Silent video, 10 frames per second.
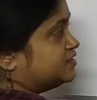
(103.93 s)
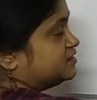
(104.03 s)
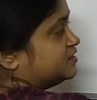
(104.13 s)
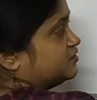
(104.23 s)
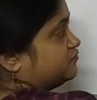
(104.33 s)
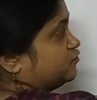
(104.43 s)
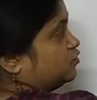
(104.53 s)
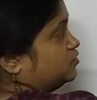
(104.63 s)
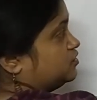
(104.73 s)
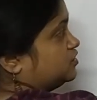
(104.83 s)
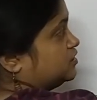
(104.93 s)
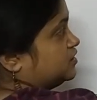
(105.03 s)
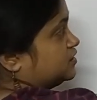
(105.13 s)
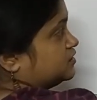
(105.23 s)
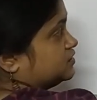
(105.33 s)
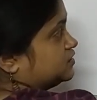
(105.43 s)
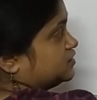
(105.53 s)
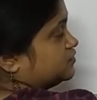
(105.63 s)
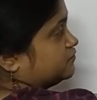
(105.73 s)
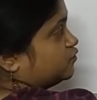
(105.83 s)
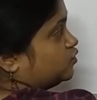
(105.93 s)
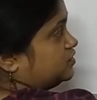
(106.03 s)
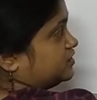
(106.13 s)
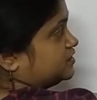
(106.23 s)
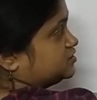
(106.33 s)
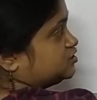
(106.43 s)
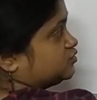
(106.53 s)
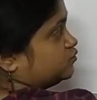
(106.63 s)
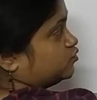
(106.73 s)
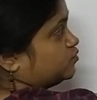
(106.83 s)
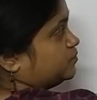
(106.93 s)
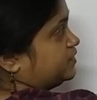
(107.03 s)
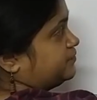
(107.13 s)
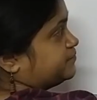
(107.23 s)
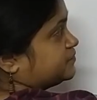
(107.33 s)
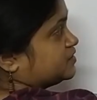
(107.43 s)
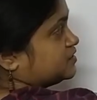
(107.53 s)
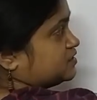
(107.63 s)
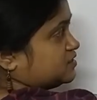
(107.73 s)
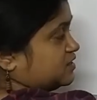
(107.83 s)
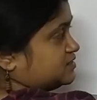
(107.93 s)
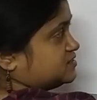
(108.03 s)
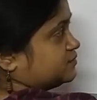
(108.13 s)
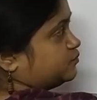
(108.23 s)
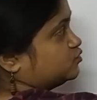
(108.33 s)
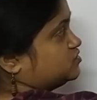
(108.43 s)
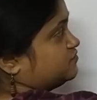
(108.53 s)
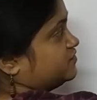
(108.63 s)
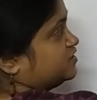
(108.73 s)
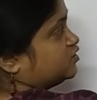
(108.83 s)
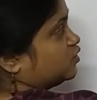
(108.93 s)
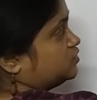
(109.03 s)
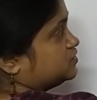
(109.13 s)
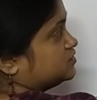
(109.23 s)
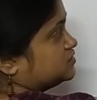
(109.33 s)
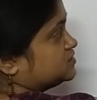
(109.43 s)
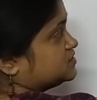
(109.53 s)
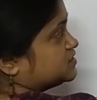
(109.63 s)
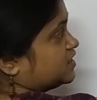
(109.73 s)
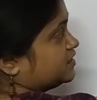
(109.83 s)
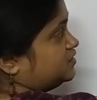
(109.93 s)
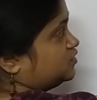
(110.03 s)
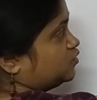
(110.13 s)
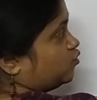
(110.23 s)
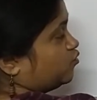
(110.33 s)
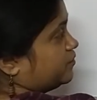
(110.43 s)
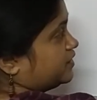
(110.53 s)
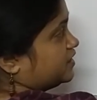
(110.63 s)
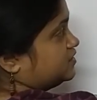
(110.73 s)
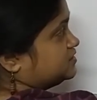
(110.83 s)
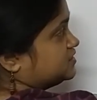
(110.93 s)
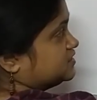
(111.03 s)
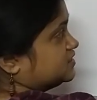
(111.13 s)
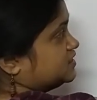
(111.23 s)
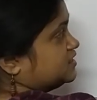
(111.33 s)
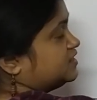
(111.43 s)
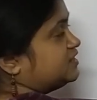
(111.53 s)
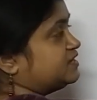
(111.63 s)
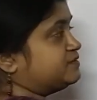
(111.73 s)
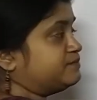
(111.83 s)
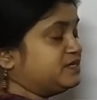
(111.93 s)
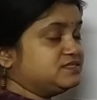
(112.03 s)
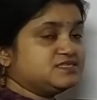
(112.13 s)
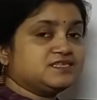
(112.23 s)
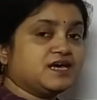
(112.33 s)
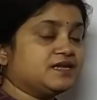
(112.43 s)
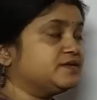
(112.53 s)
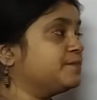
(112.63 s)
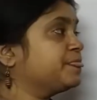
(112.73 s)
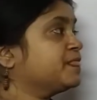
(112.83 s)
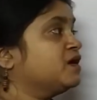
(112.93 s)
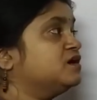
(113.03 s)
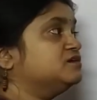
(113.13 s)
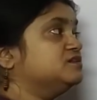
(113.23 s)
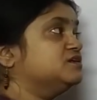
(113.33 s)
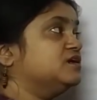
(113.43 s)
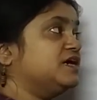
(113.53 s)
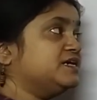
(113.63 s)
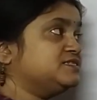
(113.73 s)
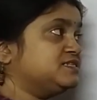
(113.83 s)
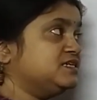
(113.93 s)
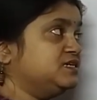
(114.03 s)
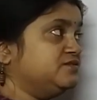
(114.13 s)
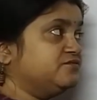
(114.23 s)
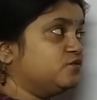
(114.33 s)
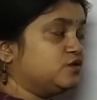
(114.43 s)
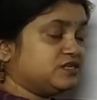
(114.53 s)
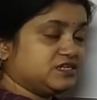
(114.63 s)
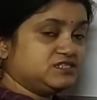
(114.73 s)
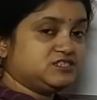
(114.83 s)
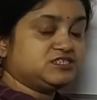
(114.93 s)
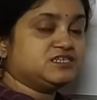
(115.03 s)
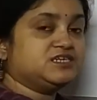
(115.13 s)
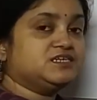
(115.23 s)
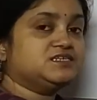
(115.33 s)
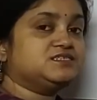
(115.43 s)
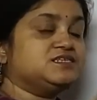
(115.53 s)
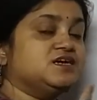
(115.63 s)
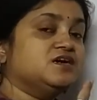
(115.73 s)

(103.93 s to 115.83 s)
Therefore the voltage would be, let's suppose, V0 sine omega t. It means that the AC voltage is